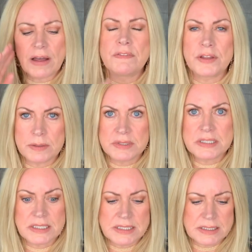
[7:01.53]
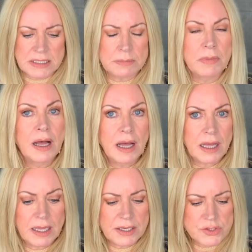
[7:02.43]
a vitamin C serum.
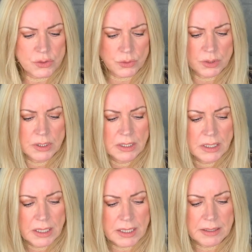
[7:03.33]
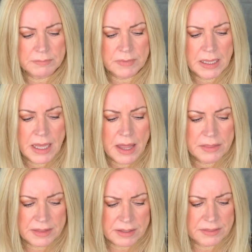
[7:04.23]
I do.
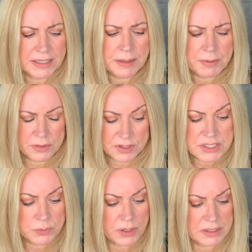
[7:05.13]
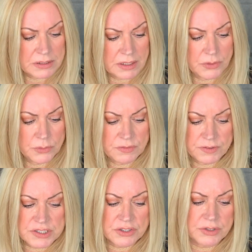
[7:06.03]
The thing about this one, you know, the
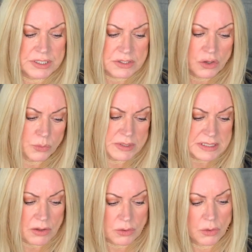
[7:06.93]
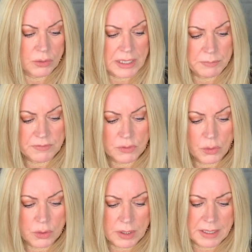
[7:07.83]
first ingredient is always alcohol. Then we've
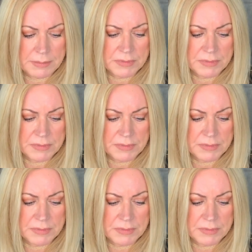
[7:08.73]
got the